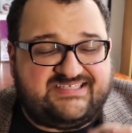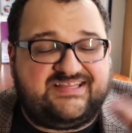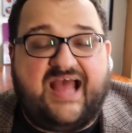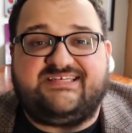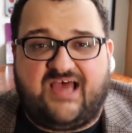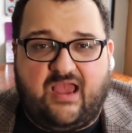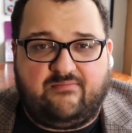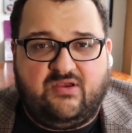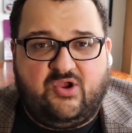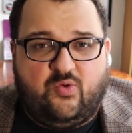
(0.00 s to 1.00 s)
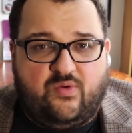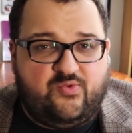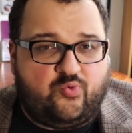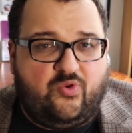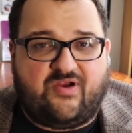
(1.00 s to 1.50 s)
And it's in that time,
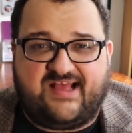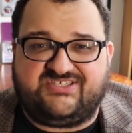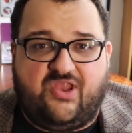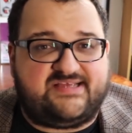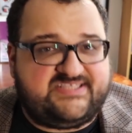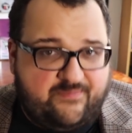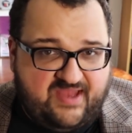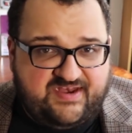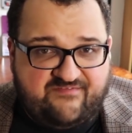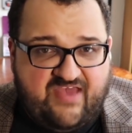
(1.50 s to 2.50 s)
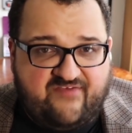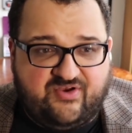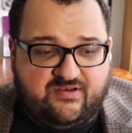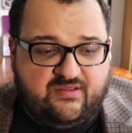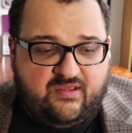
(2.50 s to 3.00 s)
when the ruler has lost the mandate of
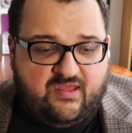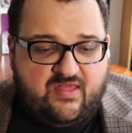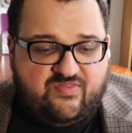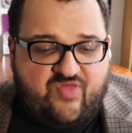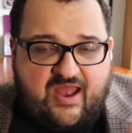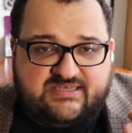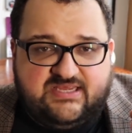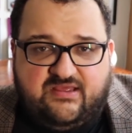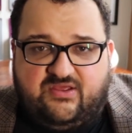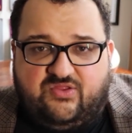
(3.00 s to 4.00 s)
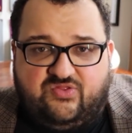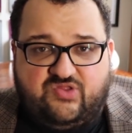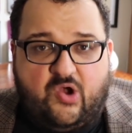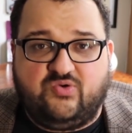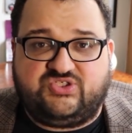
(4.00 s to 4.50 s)
heaven, that
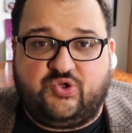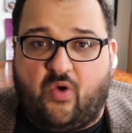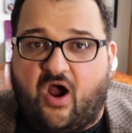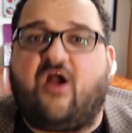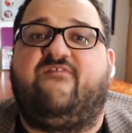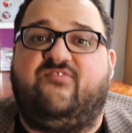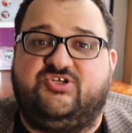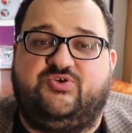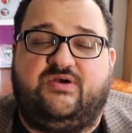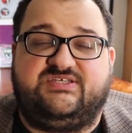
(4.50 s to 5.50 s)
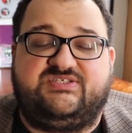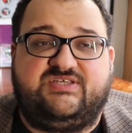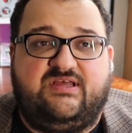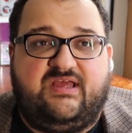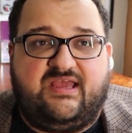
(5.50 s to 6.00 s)
those who are
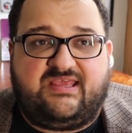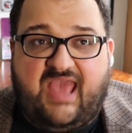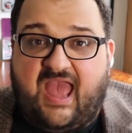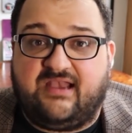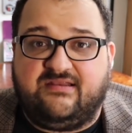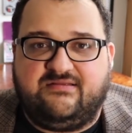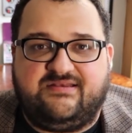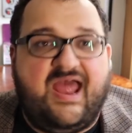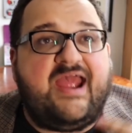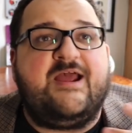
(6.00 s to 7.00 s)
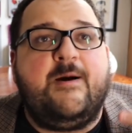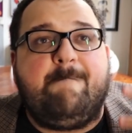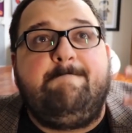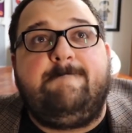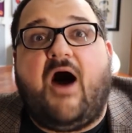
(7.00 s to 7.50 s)
virtuous can, nay,
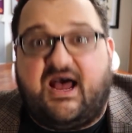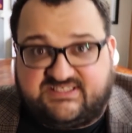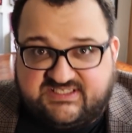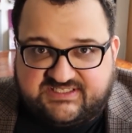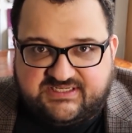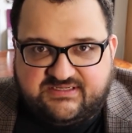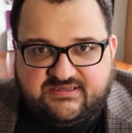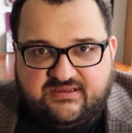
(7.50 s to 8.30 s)
must,